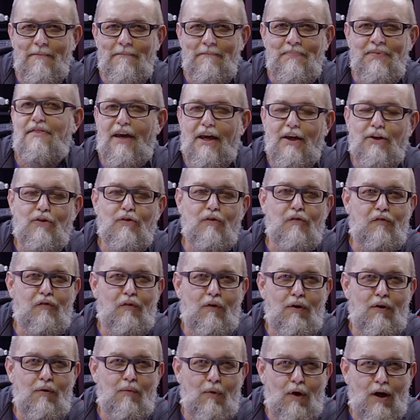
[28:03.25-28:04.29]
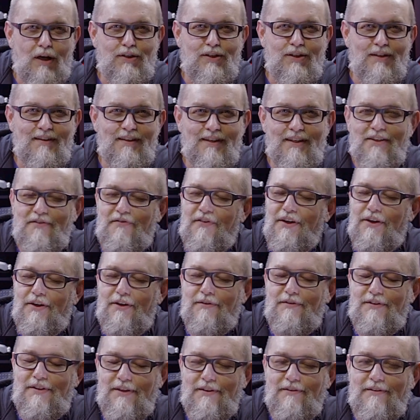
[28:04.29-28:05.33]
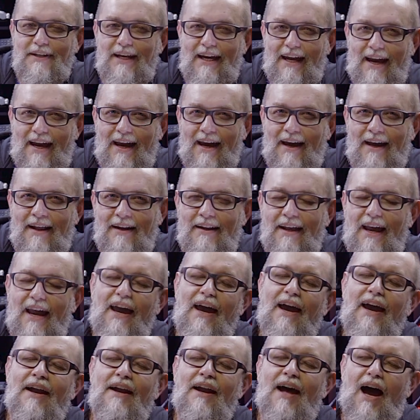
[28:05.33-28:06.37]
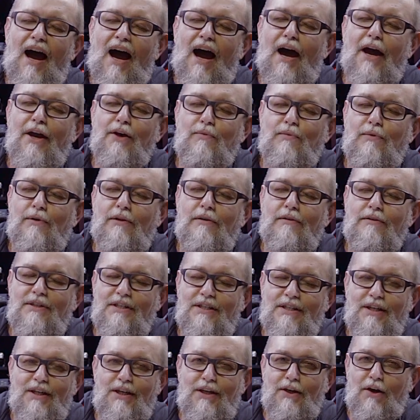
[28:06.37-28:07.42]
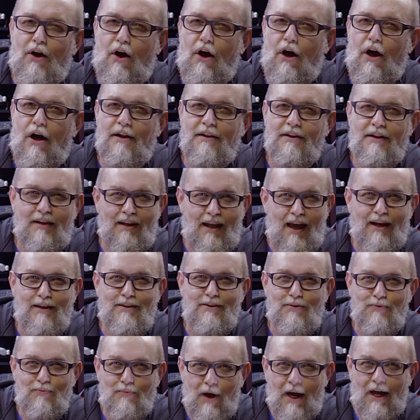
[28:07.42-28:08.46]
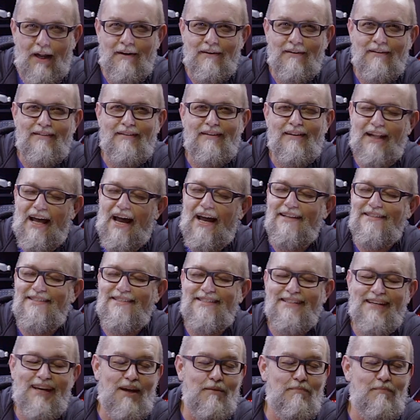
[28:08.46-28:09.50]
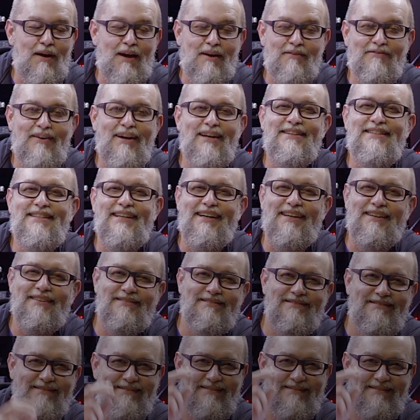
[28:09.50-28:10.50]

Thank you for watching this video till the end, and I will see you on the next one. Let's keep inventing!